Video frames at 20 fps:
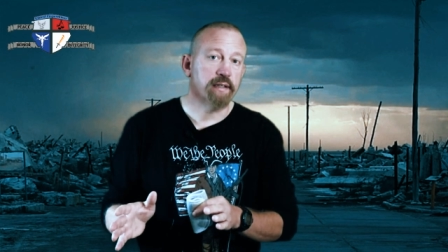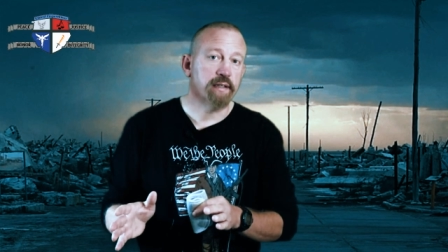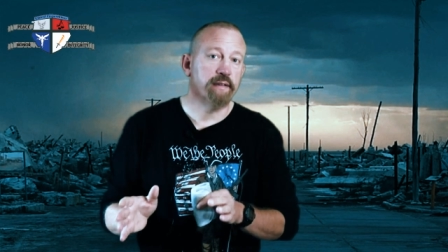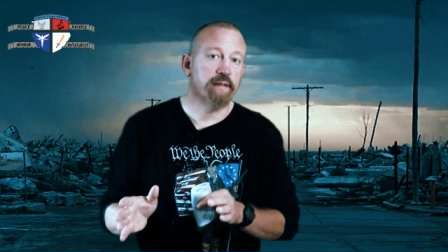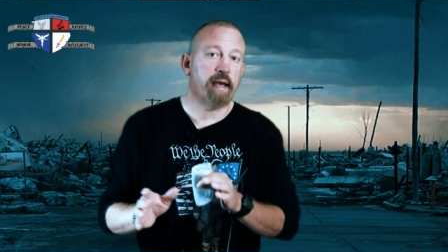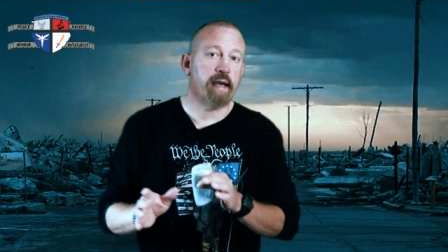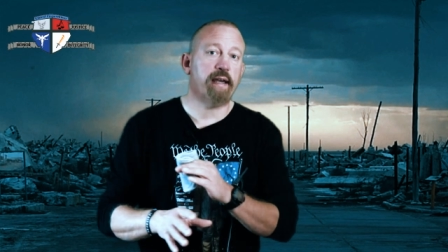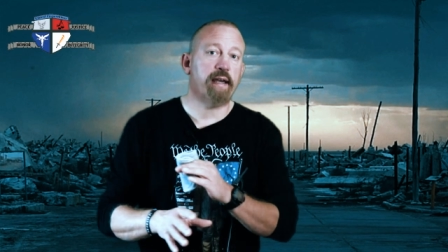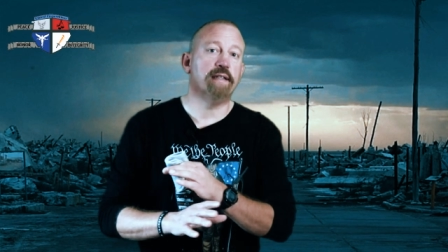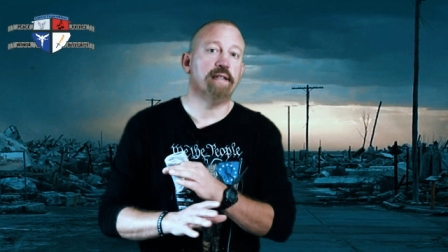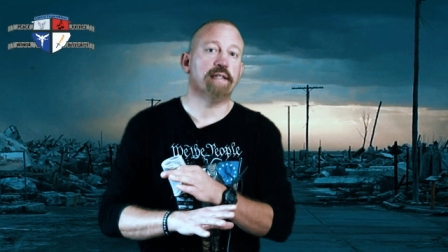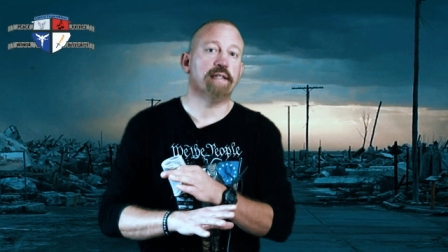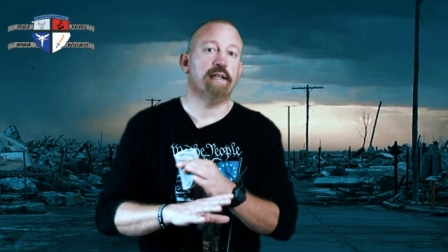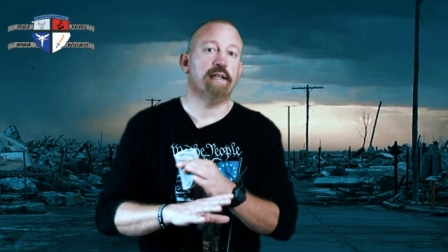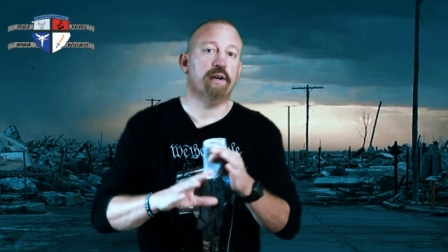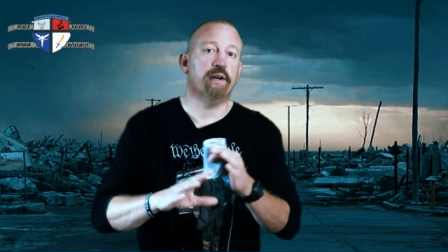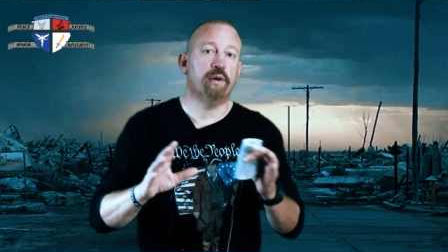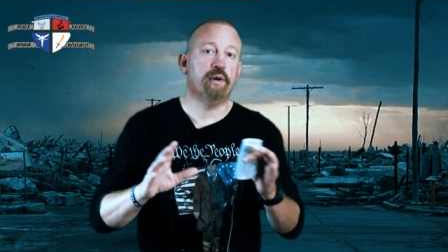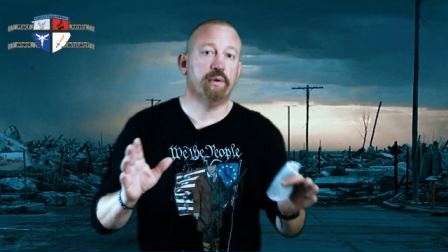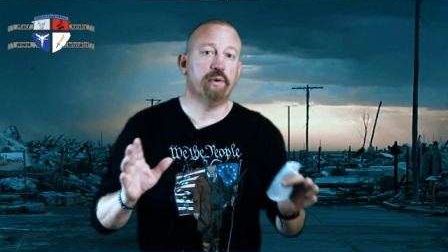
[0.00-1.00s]
That is a
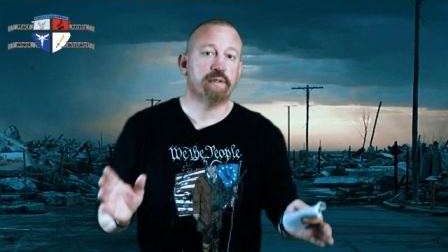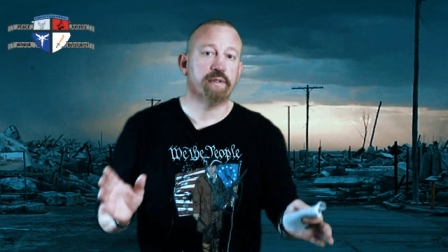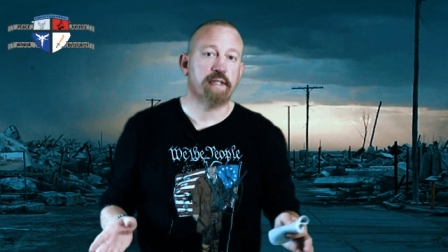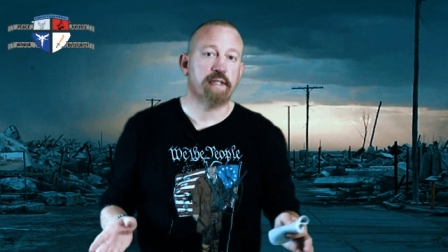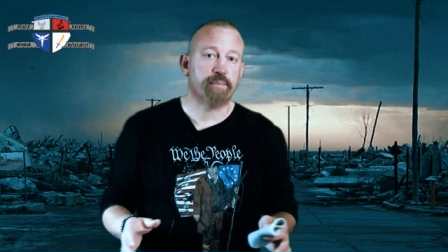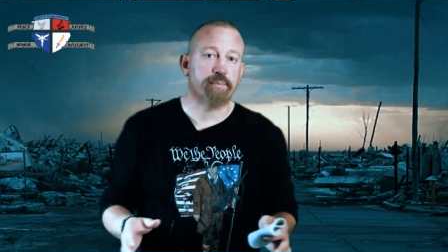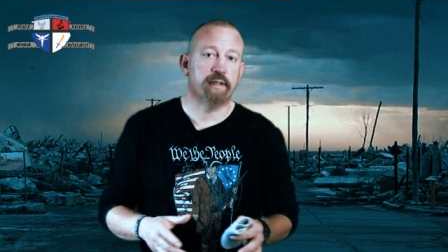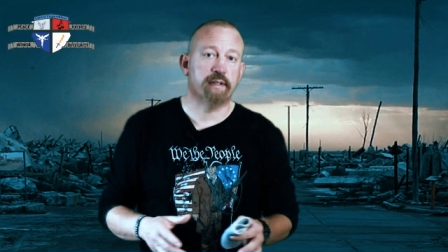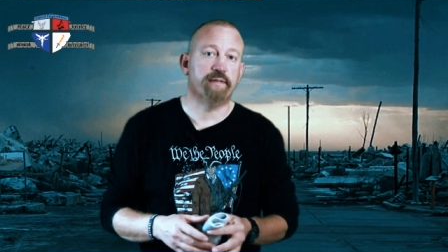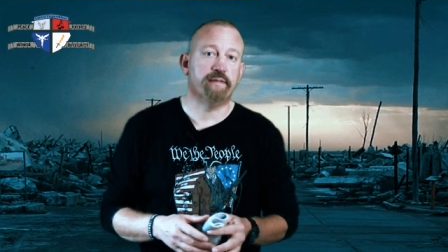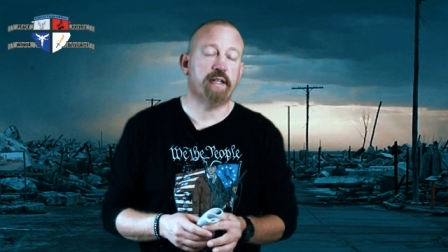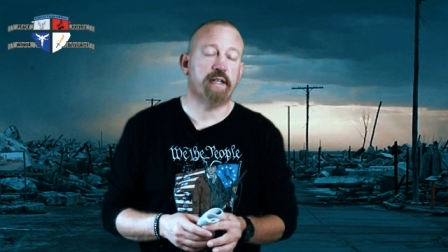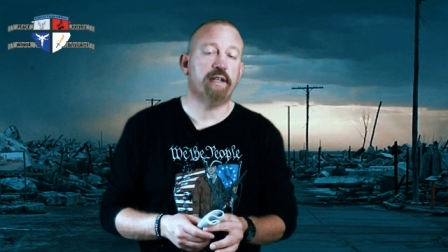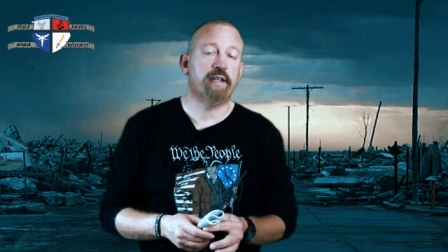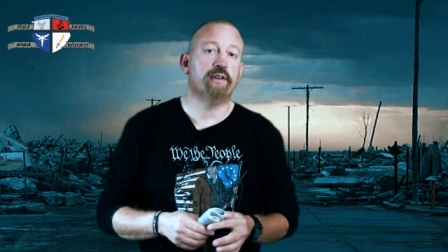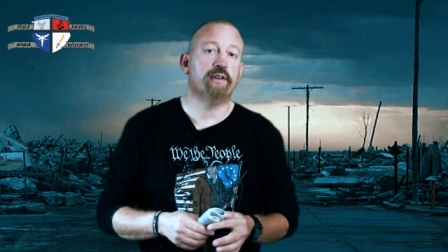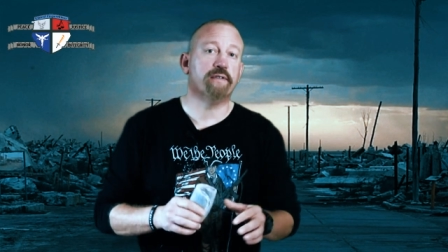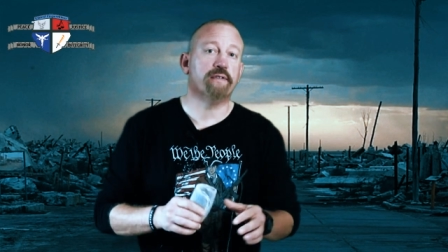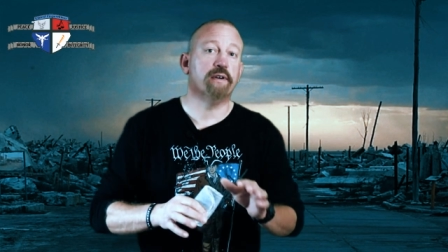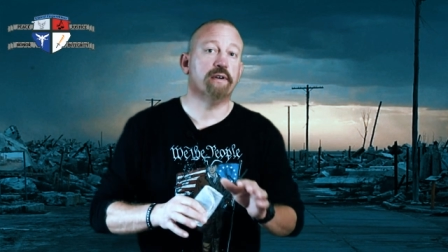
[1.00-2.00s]
whole separate
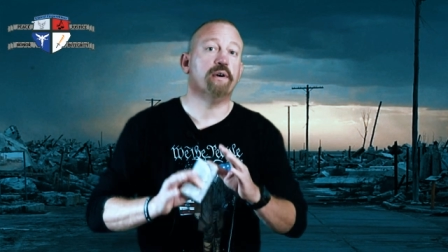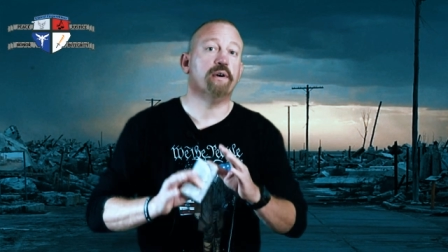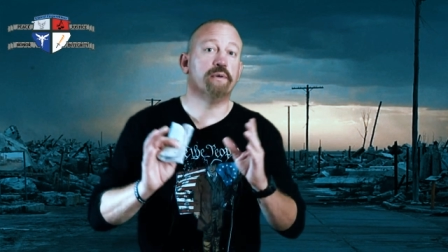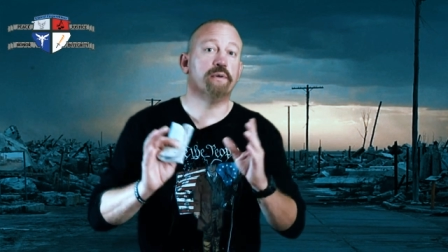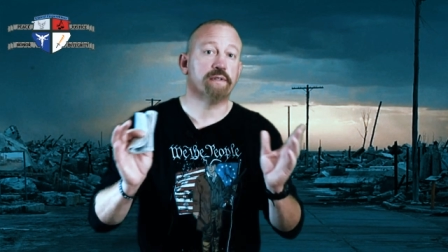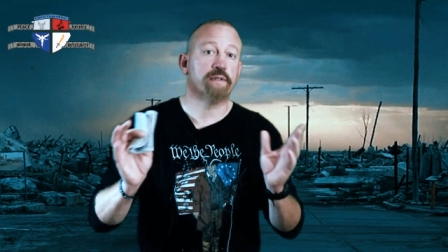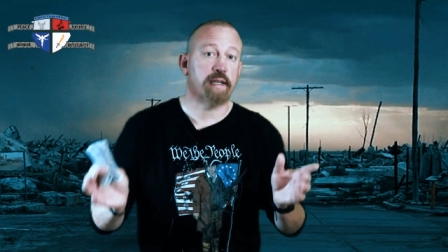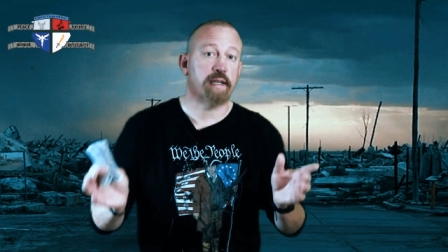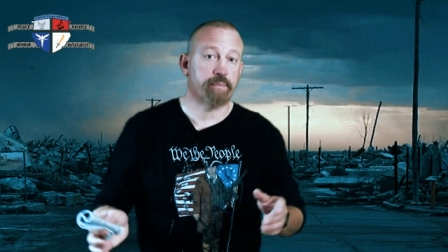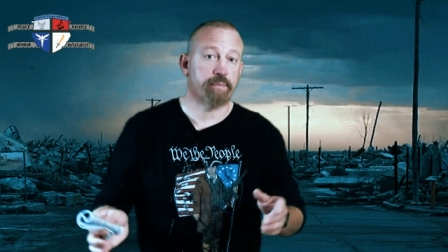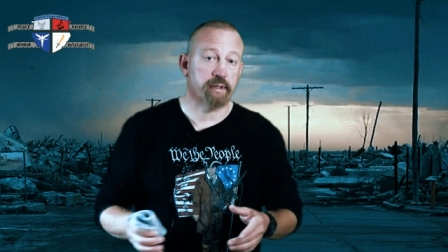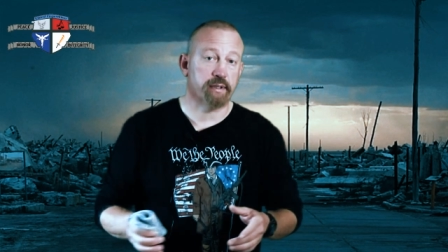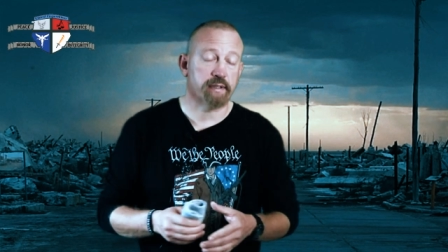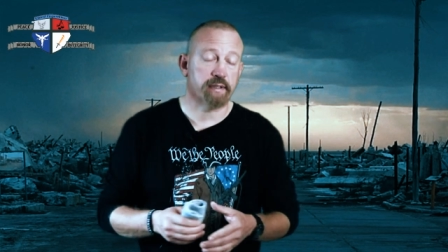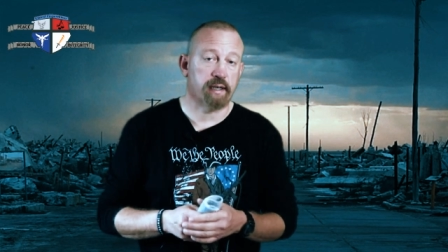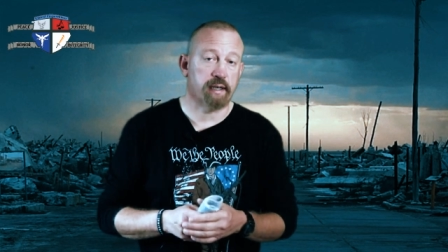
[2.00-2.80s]
video for a whole separate